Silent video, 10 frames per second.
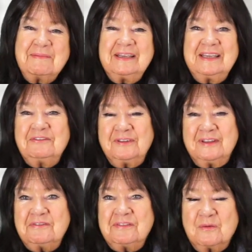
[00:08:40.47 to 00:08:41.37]
I mean,
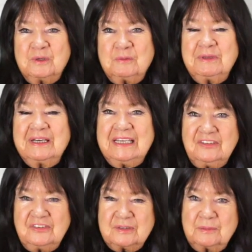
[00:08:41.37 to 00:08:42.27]
if they would be
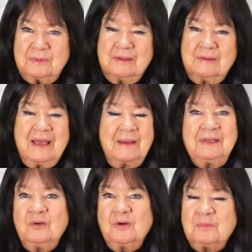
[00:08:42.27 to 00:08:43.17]
reasonable, I
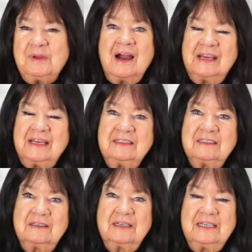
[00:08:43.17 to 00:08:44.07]
mean, look, we are
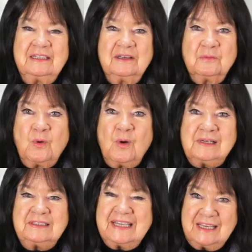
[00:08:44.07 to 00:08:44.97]
in a
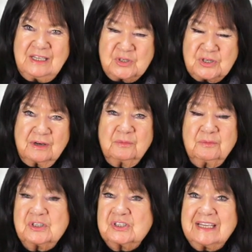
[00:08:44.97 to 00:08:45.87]
world danger
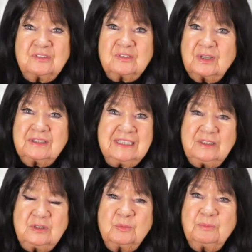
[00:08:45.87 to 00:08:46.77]
which does not
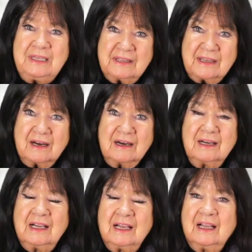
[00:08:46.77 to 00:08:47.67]
need to be there.
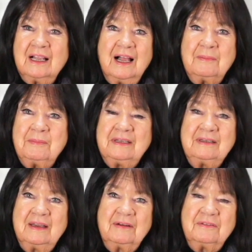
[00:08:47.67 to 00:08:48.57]
I
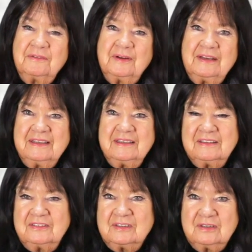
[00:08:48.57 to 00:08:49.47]
mean, when
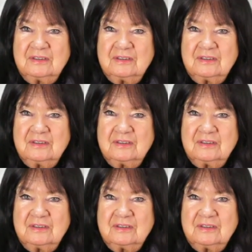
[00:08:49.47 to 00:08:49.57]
